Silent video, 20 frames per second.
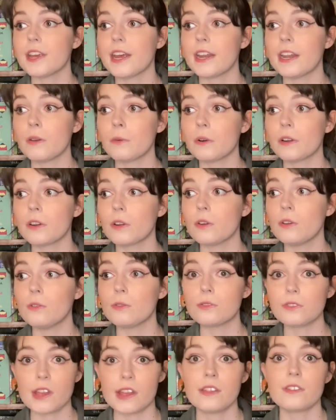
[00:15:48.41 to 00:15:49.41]
anyone
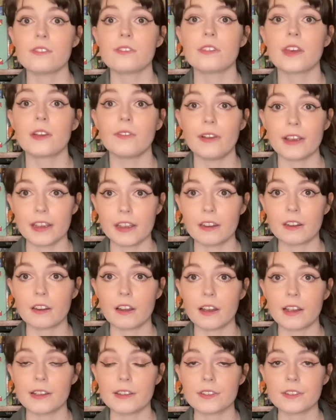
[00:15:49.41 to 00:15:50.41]
whose scent they
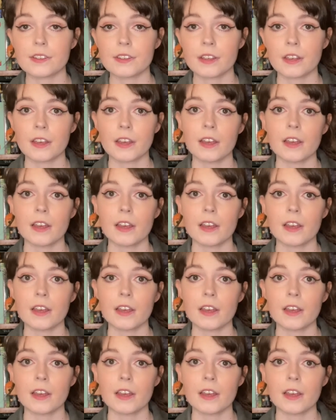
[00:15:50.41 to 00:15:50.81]
recognise.